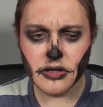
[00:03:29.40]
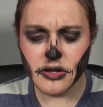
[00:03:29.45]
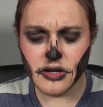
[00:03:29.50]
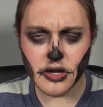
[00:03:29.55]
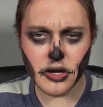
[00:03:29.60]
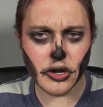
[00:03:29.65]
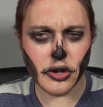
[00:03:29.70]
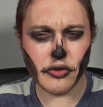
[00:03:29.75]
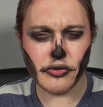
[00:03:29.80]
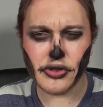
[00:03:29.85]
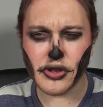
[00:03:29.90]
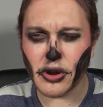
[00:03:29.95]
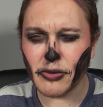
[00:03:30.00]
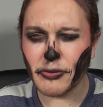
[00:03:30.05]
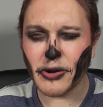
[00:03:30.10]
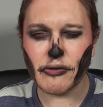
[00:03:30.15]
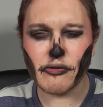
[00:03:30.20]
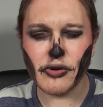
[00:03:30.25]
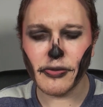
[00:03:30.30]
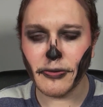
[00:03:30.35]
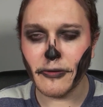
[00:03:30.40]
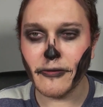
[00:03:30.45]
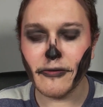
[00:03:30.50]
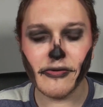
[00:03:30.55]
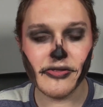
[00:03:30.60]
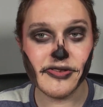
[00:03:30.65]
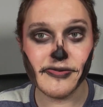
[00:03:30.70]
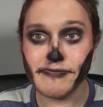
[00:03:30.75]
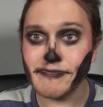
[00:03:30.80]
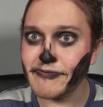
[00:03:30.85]
a song by RuPaul,
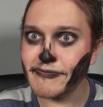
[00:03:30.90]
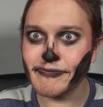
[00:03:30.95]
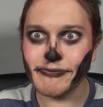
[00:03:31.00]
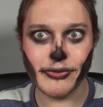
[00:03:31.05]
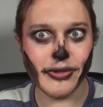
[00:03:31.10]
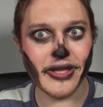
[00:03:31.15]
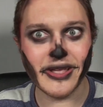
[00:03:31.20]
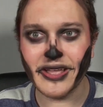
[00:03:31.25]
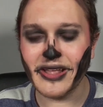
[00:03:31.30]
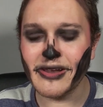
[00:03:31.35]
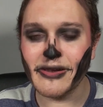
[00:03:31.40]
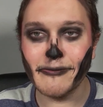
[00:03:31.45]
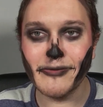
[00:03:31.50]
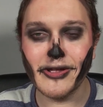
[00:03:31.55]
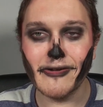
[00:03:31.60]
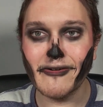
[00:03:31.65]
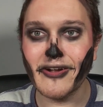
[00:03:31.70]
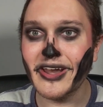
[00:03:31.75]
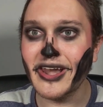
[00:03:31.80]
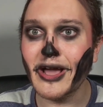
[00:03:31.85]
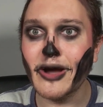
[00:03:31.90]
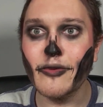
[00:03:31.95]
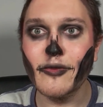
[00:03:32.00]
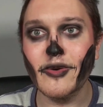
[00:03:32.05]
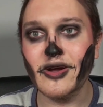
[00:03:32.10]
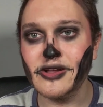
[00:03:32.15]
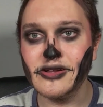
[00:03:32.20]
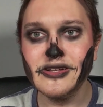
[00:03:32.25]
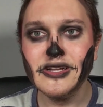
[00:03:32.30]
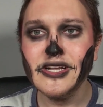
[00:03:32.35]
is blinking me right now,
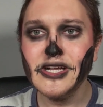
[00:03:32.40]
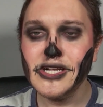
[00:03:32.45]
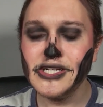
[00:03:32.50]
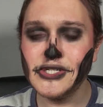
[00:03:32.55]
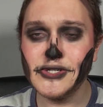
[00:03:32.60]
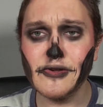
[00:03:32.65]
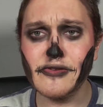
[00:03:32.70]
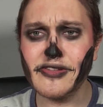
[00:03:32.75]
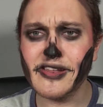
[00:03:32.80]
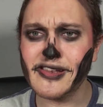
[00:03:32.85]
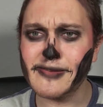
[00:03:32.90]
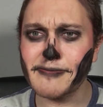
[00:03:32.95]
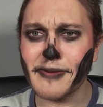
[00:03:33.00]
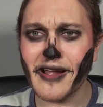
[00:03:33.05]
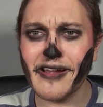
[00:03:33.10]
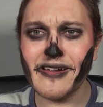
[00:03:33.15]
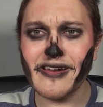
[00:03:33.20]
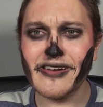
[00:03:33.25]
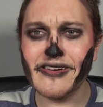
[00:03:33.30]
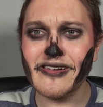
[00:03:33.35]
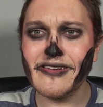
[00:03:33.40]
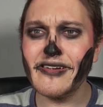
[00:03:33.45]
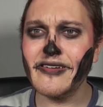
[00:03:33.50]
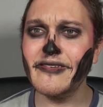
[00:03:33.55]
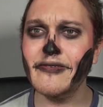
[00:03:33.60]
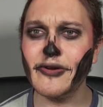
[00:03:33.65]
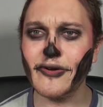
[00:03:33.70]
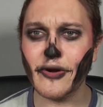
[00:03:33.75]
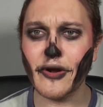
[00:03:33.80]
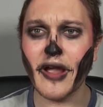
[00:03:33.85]
where she was a spider,
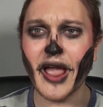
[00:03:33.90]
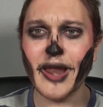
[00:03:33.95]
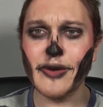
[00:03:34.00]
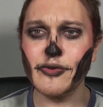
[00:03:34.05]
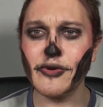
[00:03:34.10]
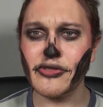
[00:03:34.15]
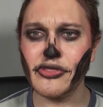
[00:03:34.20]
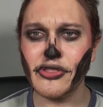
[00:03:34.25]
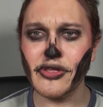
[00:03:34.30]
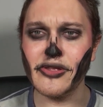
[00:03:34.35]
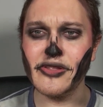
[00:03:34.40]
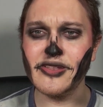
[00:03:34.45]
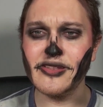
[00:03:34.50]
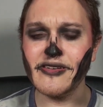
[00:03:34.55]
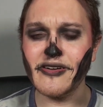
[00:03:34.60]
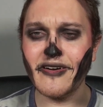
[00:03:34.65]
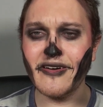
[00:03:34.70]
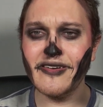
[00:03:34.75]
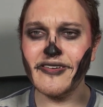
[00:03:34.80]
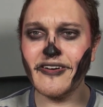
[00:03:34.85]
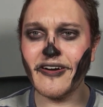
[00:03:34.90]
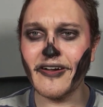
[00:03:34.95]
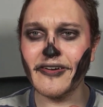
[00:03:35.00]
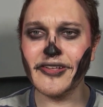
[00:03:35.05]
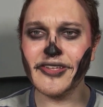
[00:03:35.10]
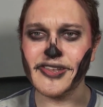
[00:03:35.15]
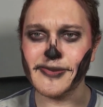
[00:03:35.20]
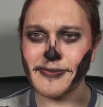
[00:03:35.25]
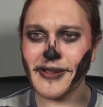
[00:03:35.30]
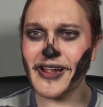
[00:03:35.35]
her head was on a
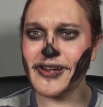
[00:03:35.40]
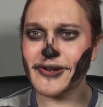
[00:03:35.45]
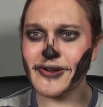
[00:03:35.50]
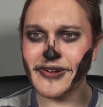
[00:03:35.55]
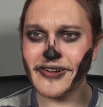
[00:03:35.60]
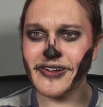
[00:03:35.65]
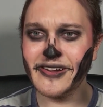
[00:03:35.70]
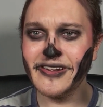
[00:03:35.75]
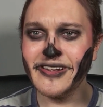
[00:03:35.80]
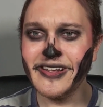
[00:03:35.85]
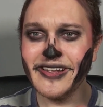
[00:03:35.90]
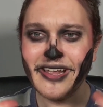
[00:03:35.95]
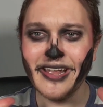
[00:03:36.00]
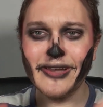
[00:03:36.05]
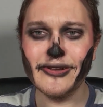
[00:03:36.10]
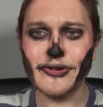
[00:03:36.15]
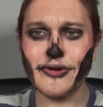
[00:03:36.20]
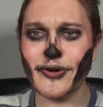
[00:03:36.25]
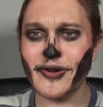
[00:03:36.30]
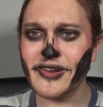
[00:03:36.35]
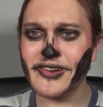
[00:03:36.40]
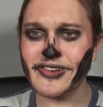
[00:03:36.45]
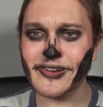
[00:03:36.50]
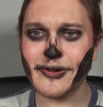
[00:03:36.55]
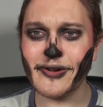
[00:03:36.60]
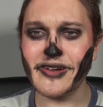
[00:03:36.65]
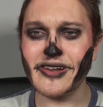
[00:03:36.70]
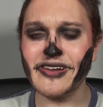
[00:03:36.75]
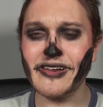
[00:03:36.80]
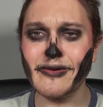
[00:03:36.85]
spider in green
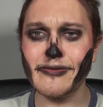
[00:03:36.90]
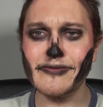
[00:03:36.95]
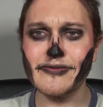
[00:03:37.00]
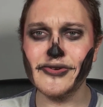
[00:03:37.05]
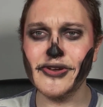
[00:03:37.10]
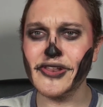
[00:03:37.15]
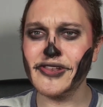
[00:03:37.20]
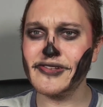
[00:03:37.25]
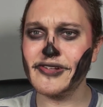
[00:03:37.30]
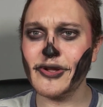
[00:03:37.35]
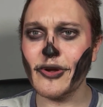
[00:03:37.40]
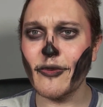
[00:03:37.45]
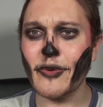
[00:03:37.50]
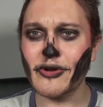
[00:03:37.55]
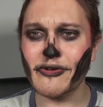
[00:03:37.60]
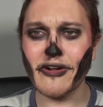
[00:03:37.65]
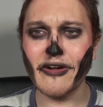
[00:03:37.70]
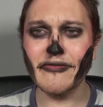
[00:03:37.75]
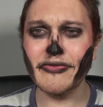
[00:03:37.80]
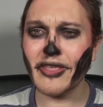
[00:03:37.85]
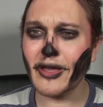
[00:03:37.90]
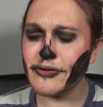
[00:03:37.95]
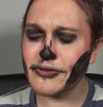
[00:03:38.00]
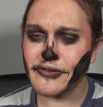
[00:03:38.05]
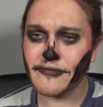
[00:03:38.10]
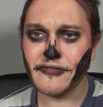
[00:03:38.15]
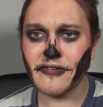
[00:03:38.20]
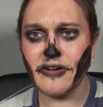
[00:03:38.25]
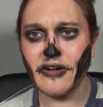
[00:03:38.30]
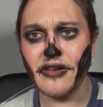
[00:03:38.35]
screen and just going around. That was
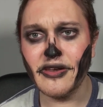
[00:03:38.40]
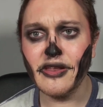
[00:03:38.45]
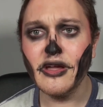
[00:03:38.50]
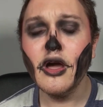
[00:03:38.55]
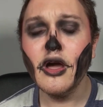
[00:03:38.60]
fun.